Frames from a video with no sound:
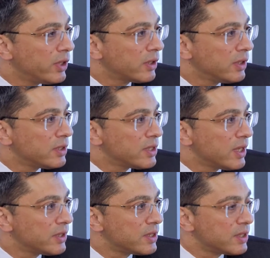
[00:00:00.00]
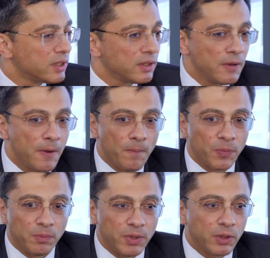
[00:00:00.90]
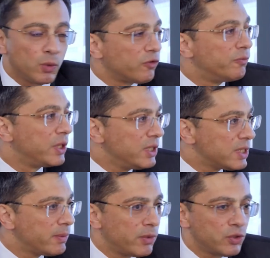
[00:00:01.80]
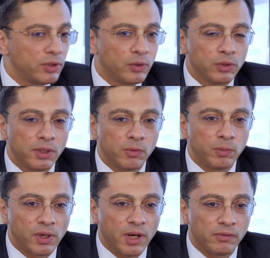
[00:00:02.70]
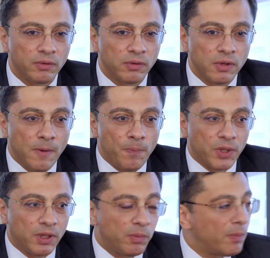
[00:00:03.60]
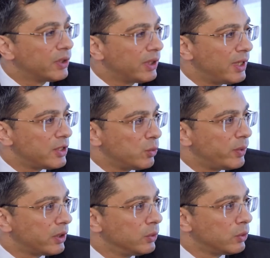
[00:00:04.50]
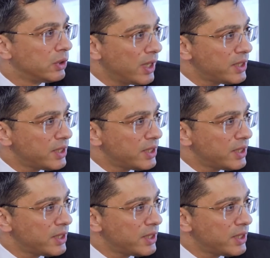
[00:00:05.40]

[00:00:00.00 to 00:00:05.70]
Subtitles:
that have imposed sanctions against Russia that run counter to